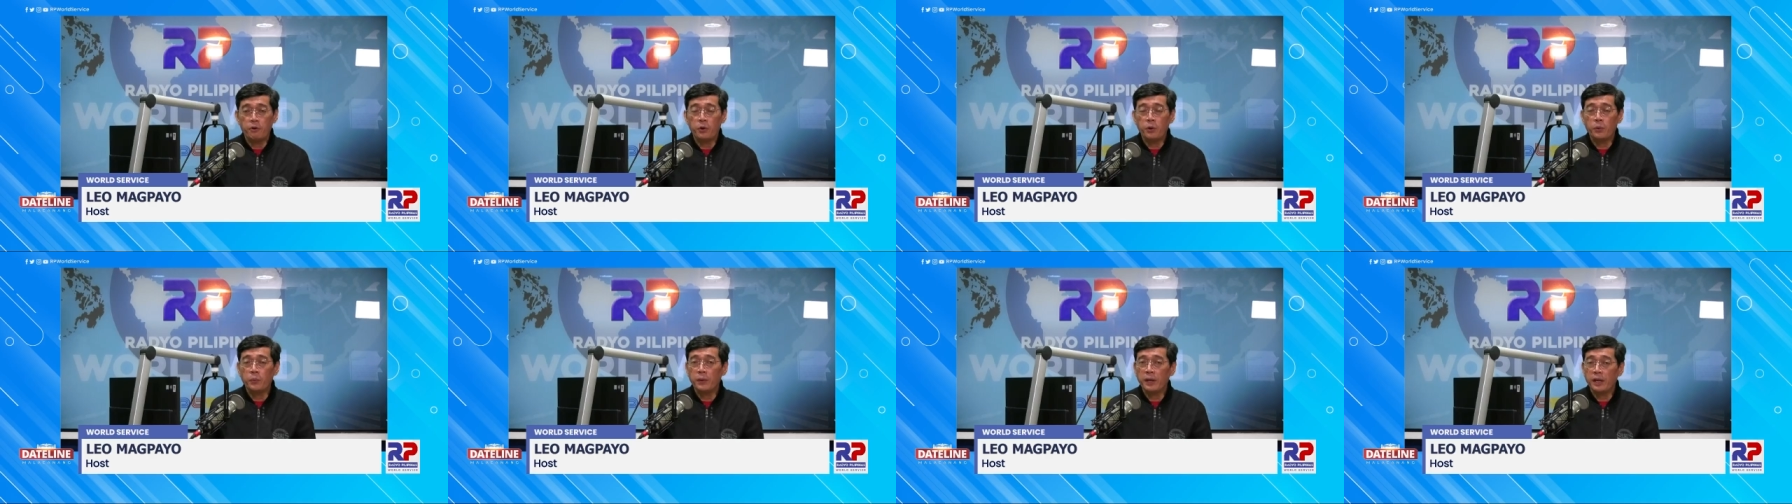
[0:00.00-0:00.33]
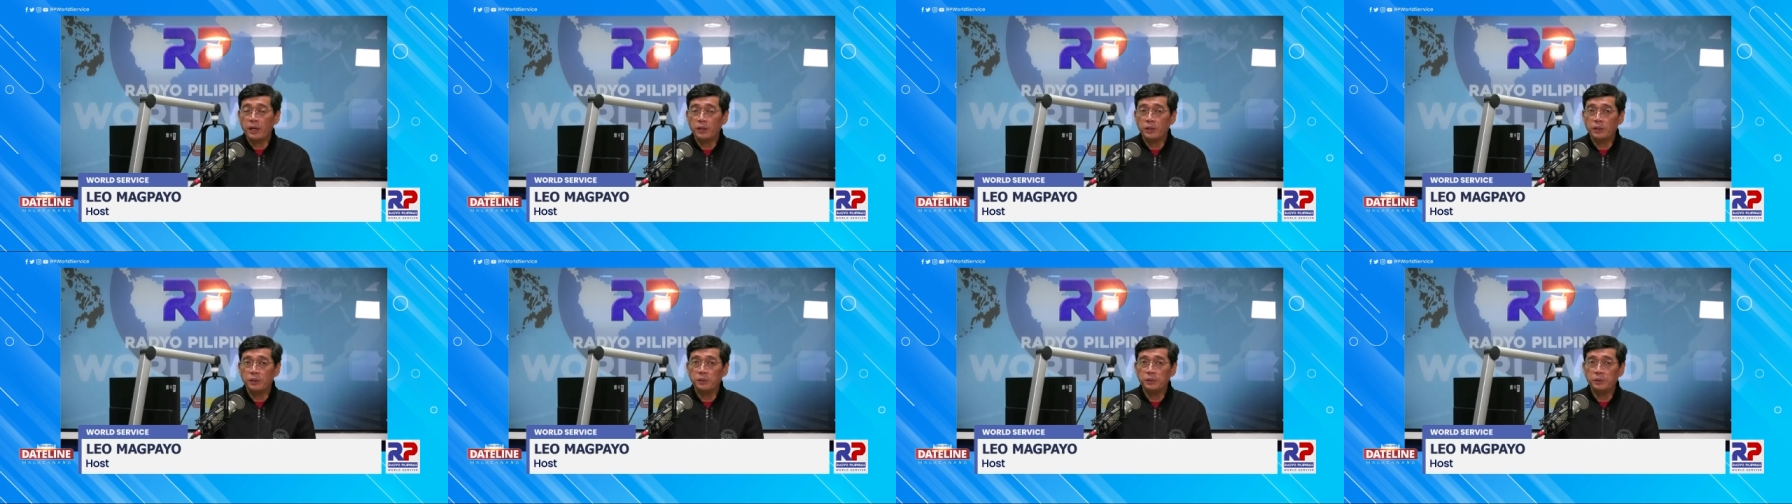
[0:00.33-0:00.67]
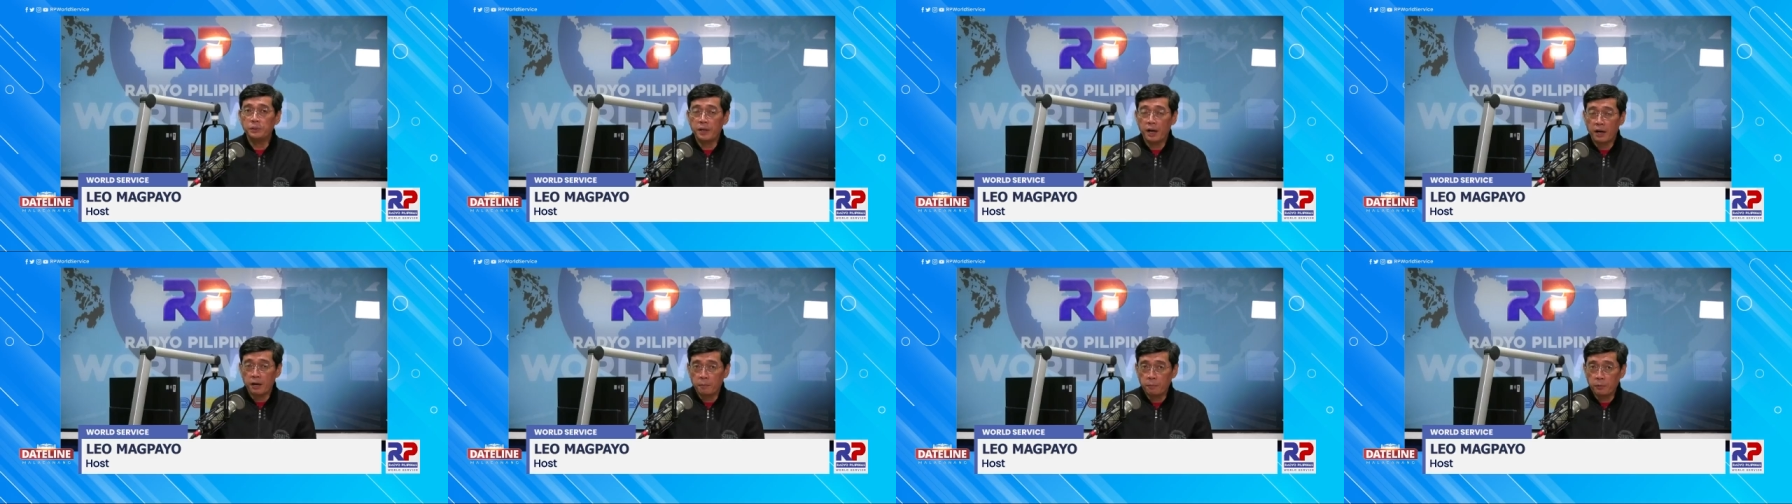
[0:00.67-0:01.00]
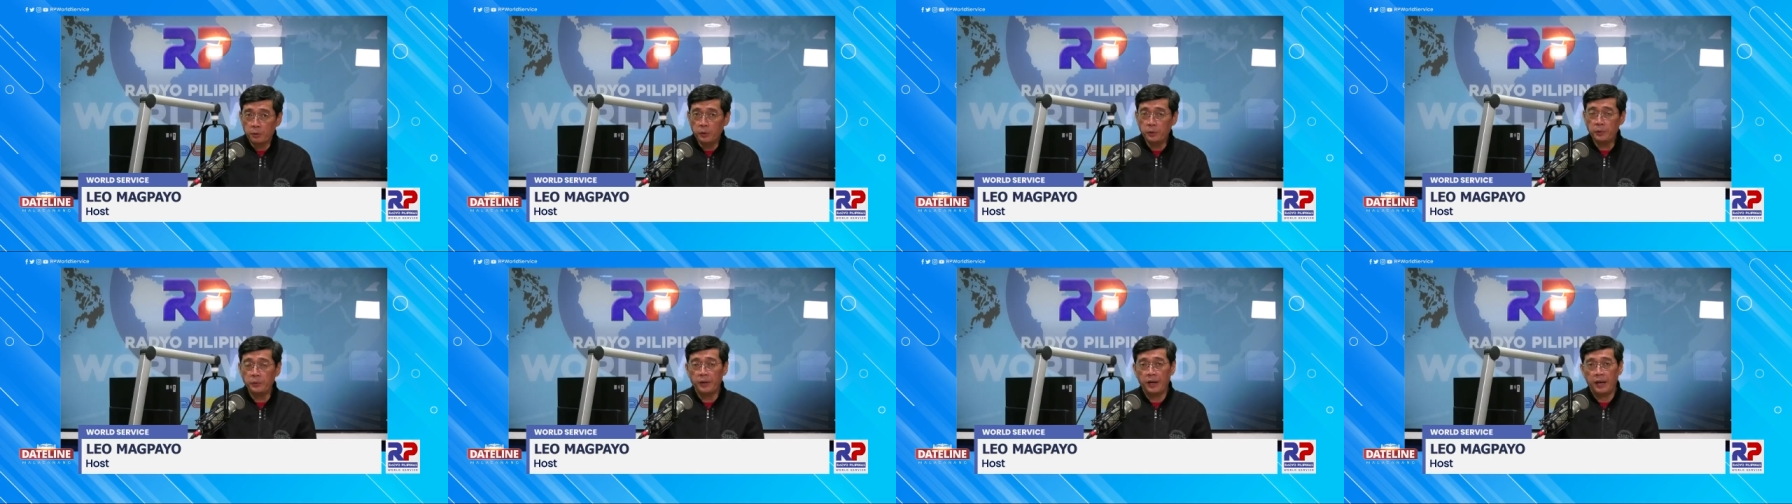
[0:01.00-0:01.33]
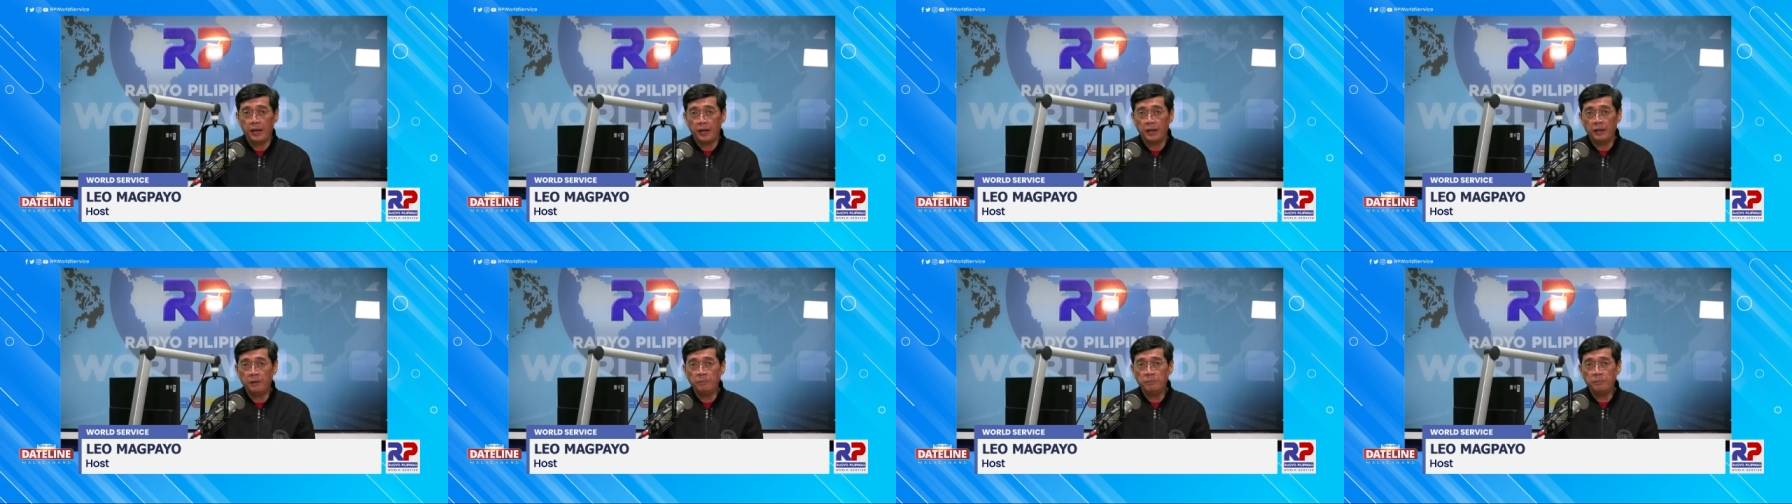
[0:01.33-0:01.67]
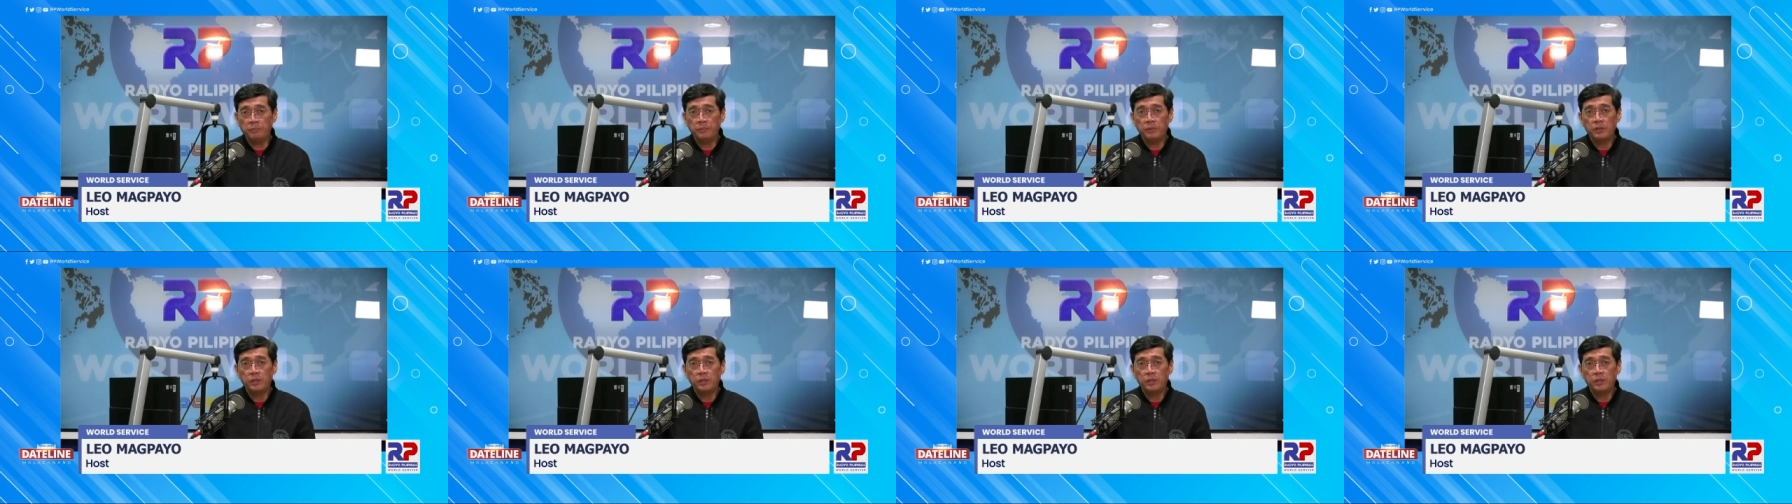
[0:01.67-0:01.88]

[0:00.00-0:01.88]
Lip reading: we conclude our program,